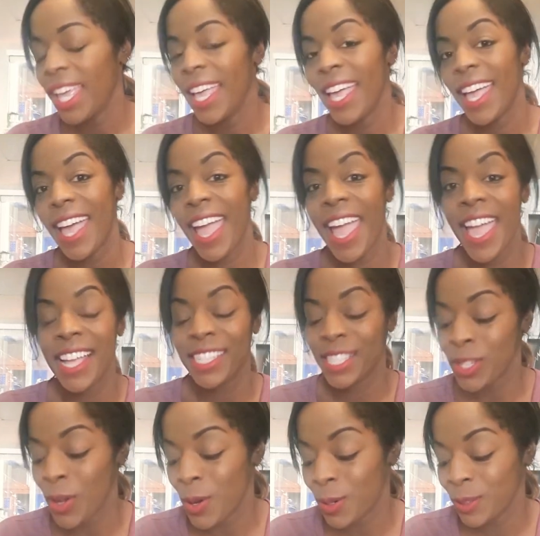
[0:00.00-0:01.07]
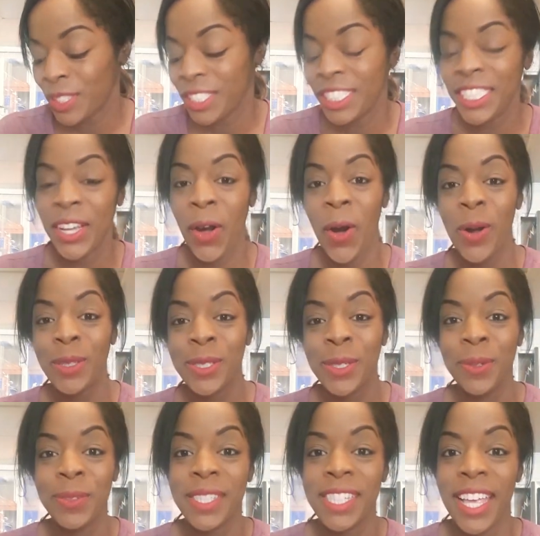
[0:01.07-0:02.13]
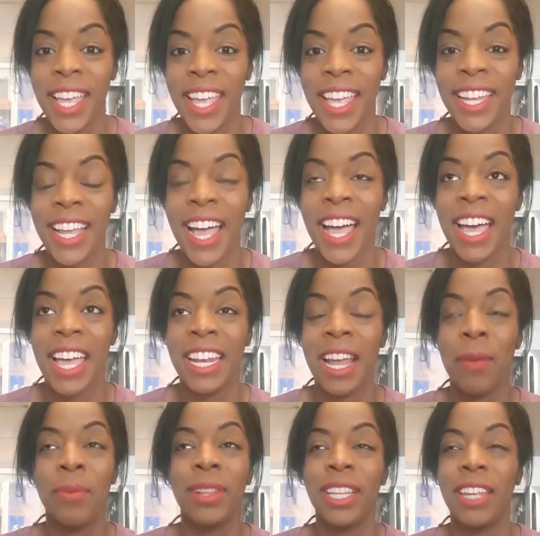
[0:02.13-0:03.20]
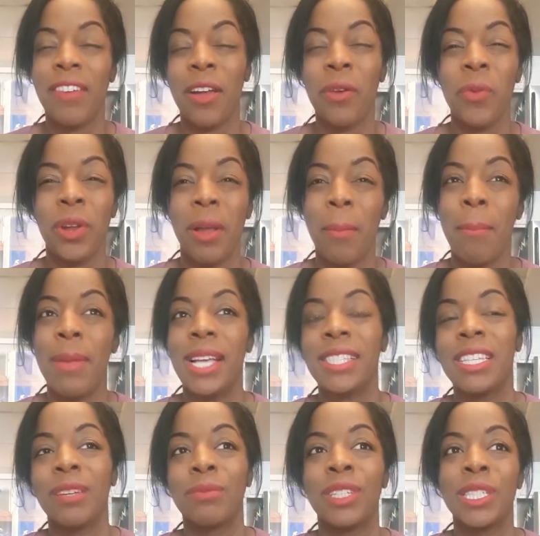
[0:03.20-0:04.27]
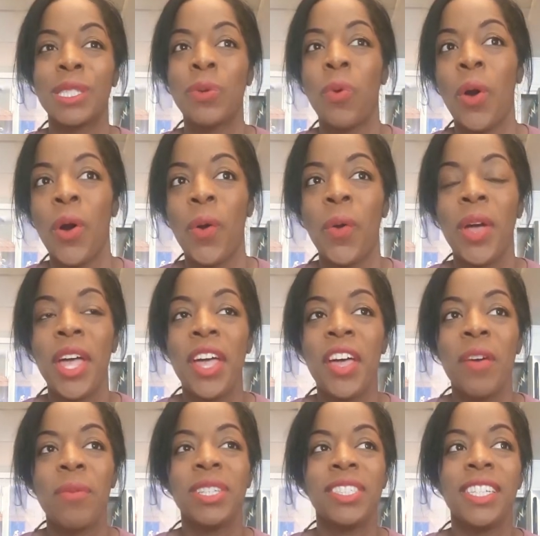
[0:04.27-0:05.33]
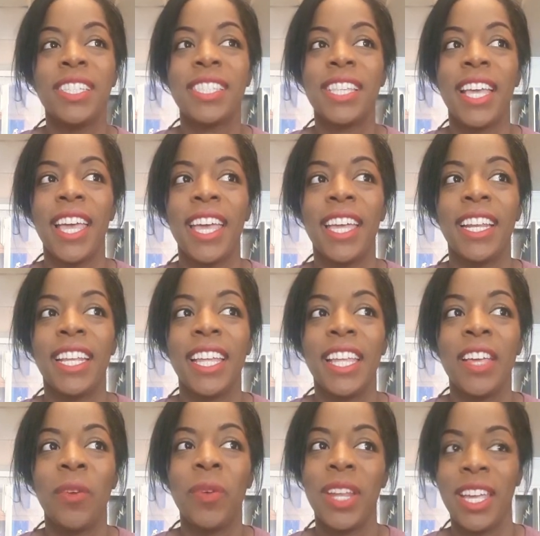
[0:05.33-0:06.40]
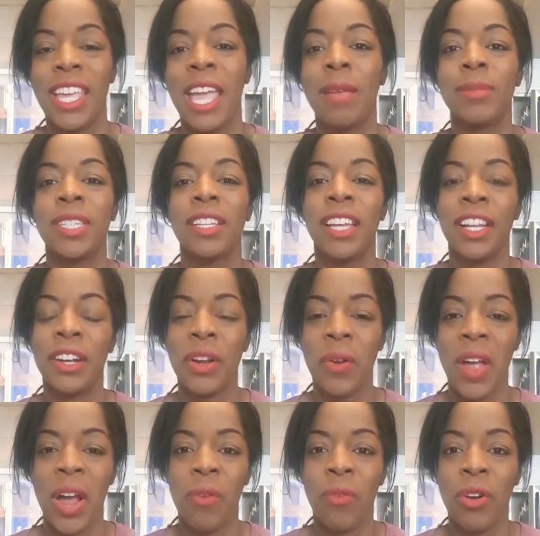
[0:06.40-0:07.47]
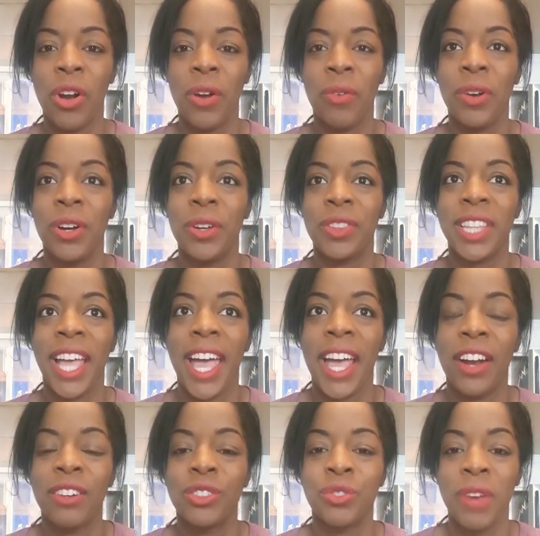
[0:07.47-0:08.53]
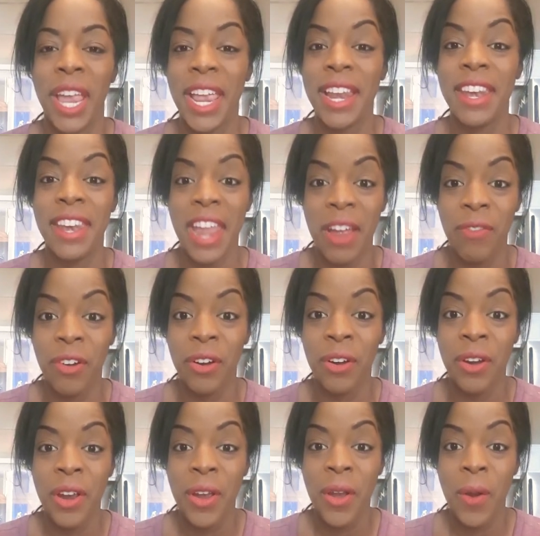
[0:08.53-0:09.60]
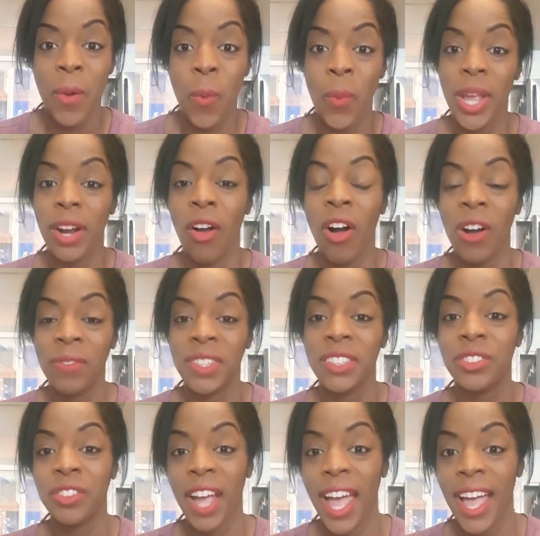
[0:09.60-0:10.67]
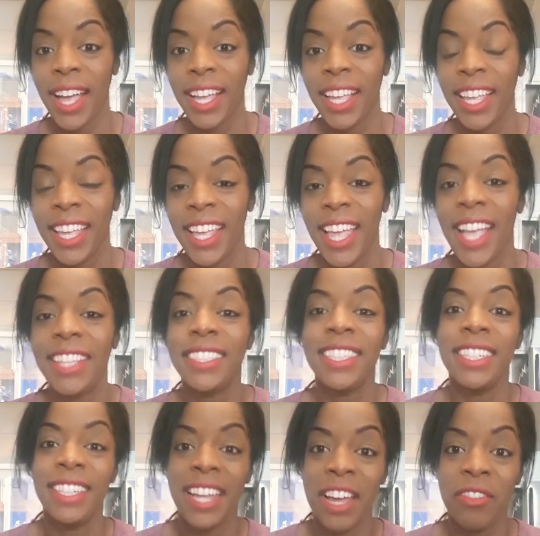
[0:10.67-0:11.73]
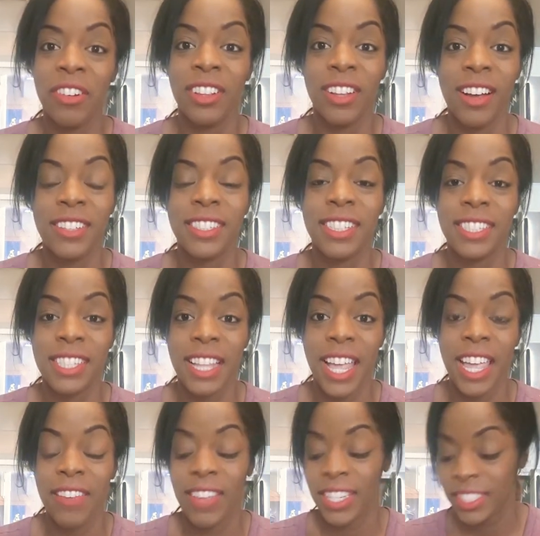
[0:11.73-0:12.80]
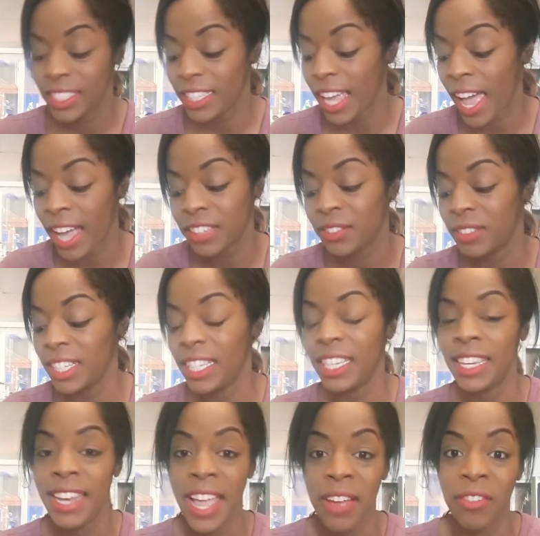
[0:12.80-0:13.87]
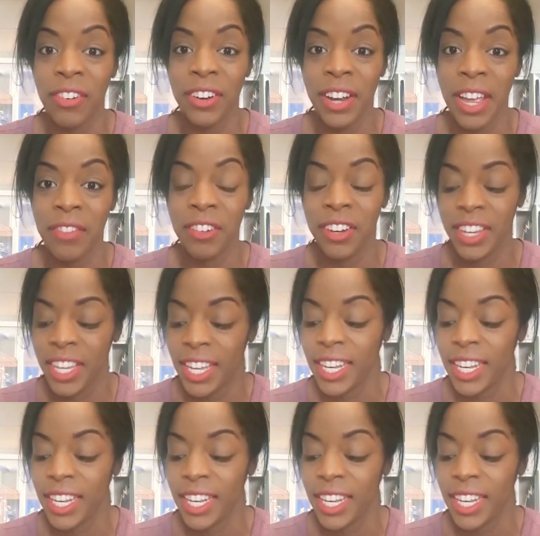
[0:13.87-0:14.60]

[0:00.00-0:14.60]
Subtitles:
And so she also said, and I believe, I don't want to mess up this quote, but she said when it came to the Underground Railroad that her train never went off the track and she never lost a slave. And she actually never did.